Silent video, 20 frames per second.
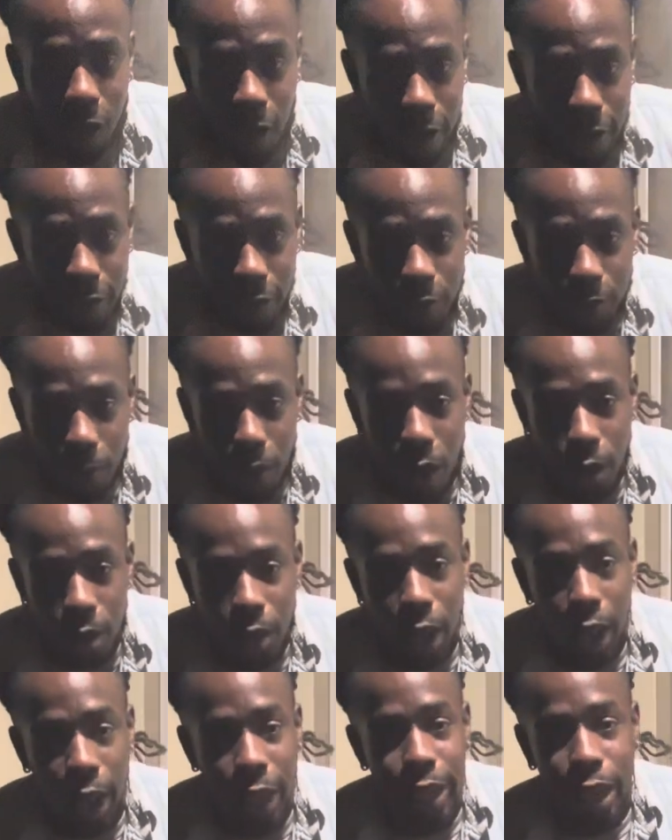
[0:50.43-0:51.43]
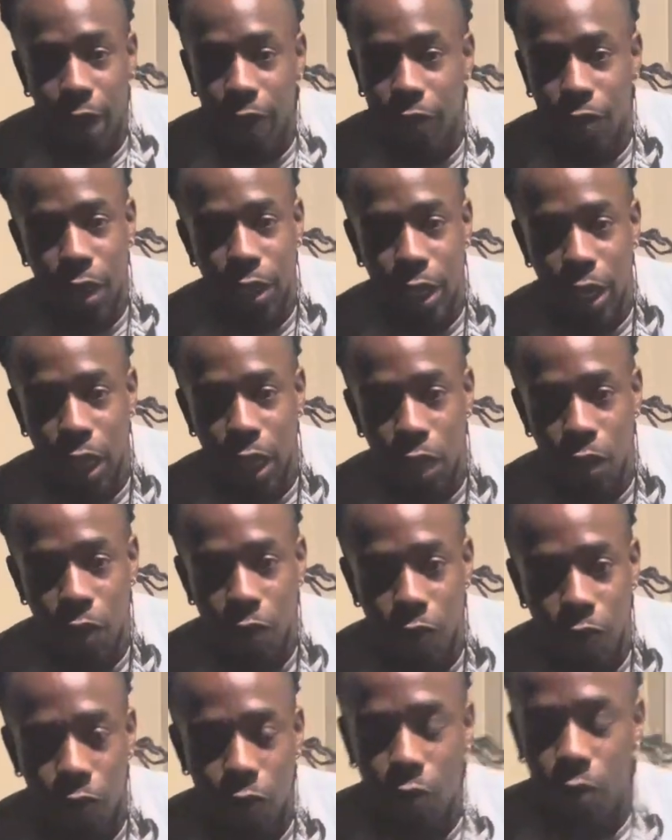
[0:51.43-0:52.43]
I get the ball in. Like, I just got to get
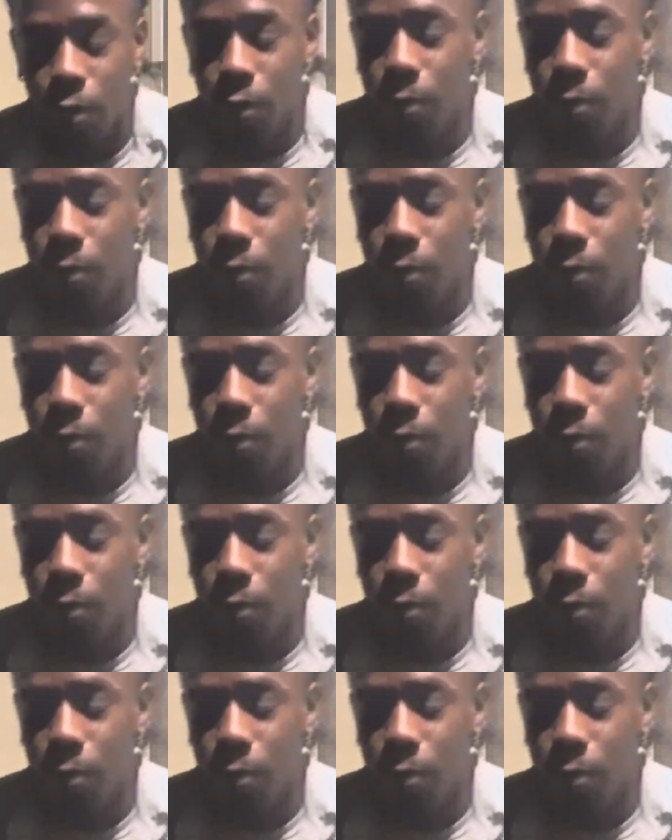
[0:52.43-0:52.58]
used to it,